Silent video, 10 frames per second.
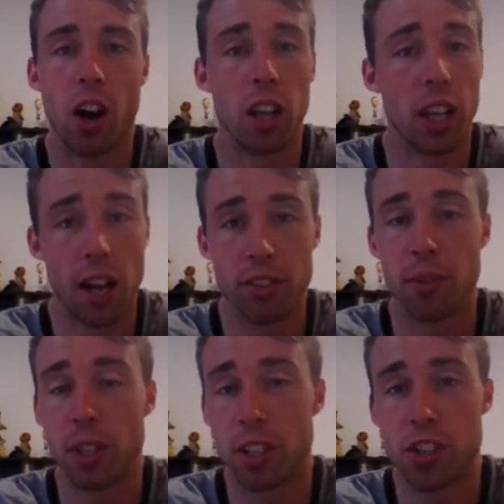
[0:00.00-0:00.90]
I loved him
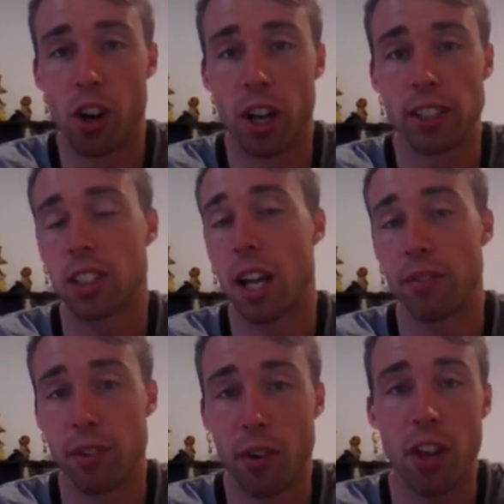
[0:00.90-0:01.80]
at the Giants,
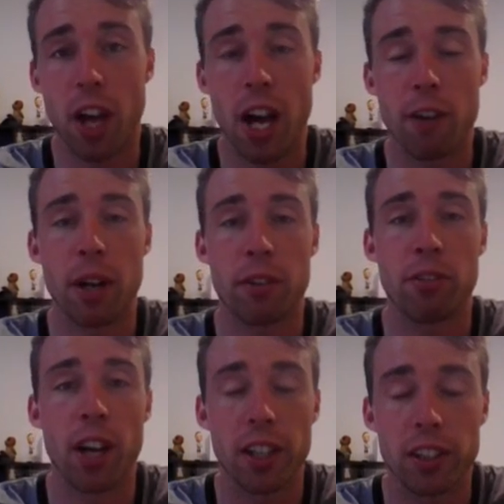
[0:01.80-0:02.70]
loved him off the halfback
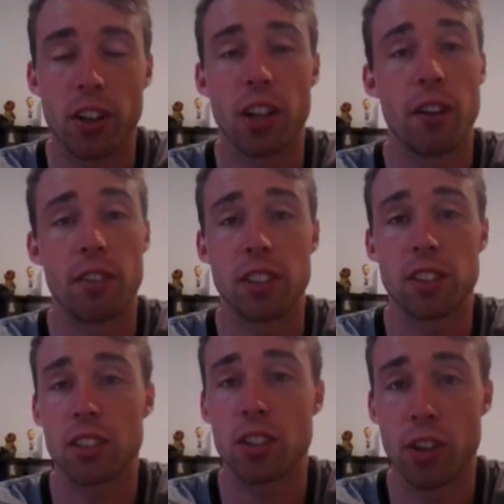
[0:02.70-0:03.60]
flank. I love his
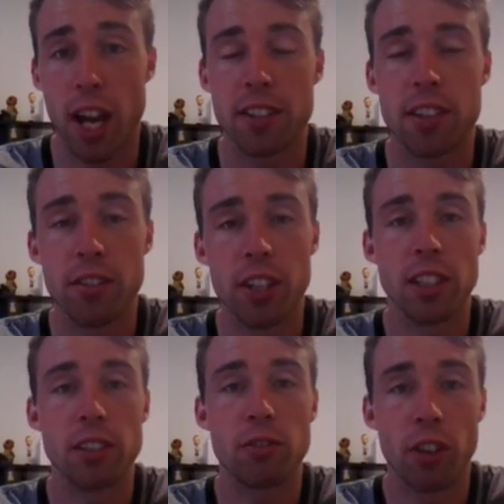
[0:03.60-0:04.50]
creativity,
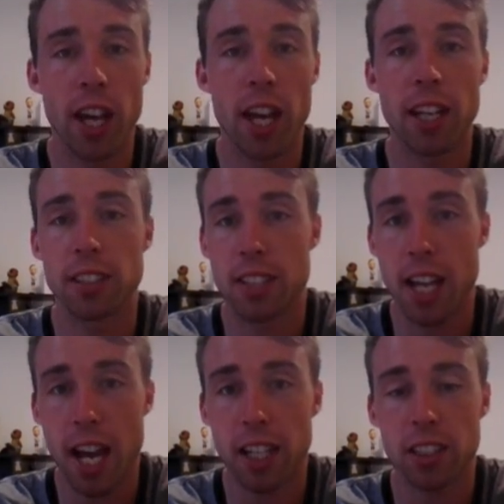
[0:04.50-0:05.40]
his flair, his
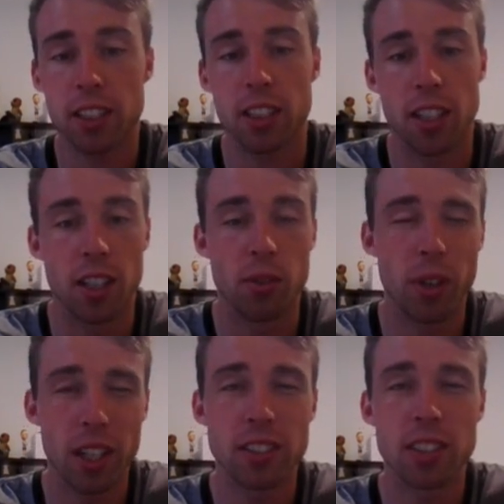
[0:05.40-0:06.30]
dash. We're
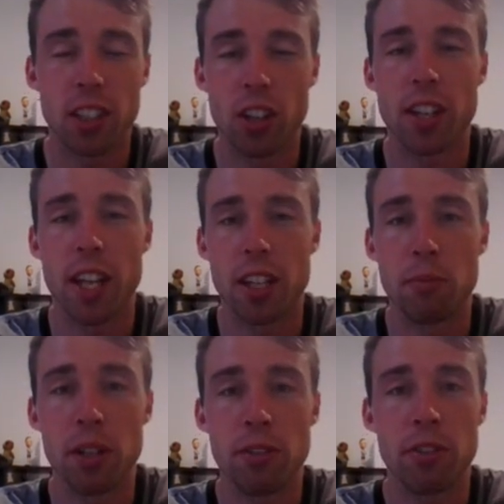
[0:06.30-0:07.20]
going to see a lot of that in the
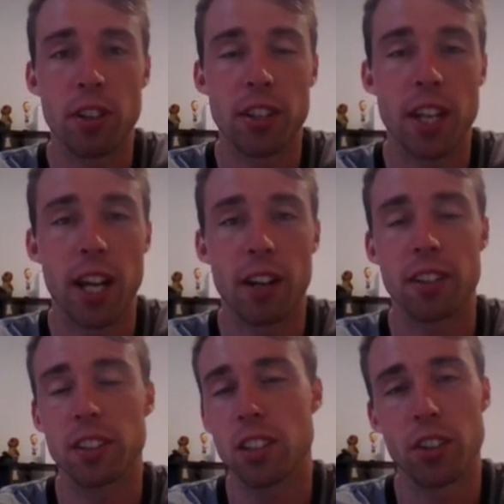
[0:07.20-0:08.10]
midfield now.
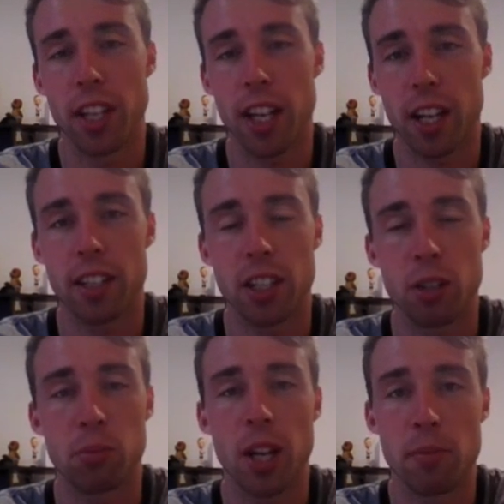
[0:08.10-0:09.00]
There's no doubt he'll
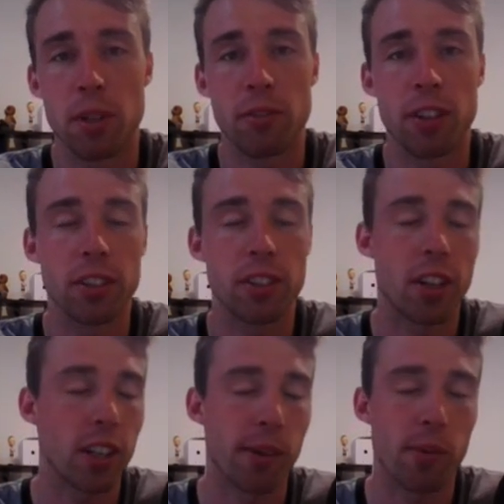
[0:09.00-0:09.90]
play midfield.
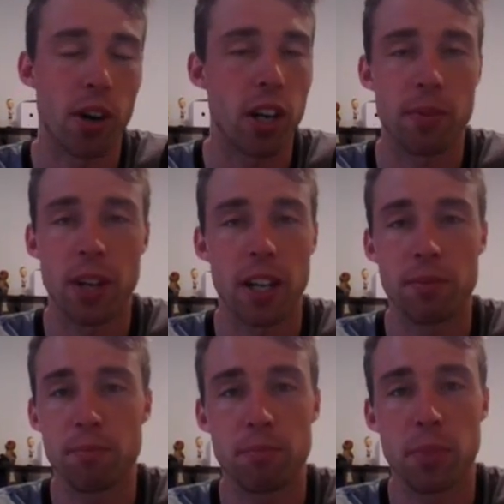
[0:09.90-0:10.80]
Don't get worried about
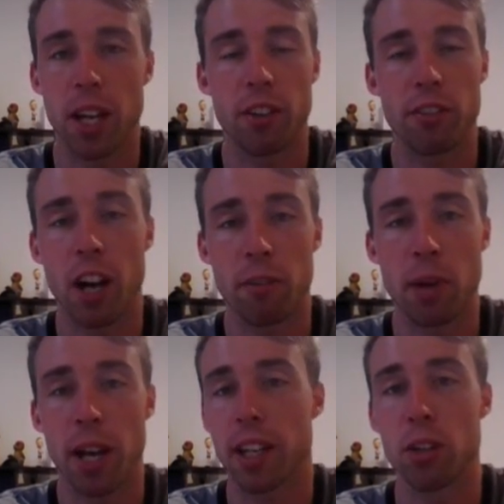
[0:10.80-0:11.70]
him playing off
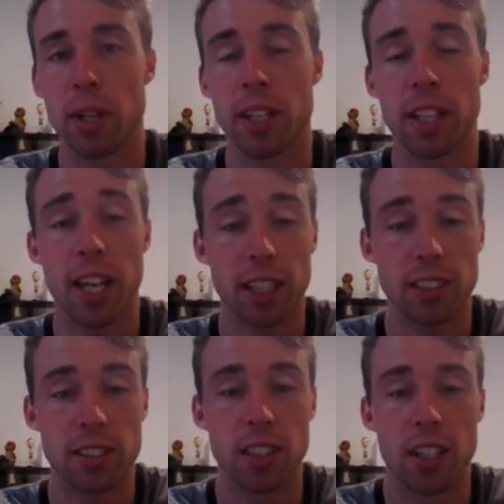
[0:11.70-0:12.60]
halfback. He'll be in the
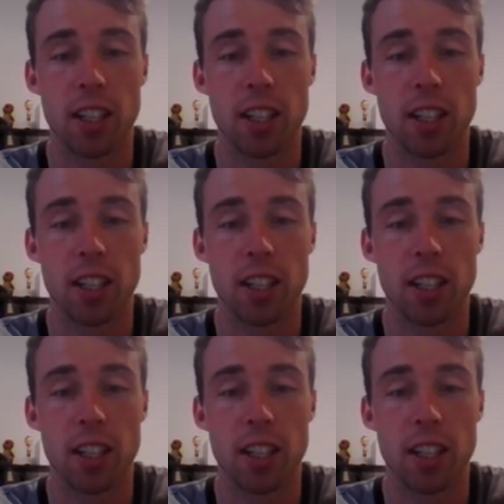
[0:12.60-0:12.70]
guts,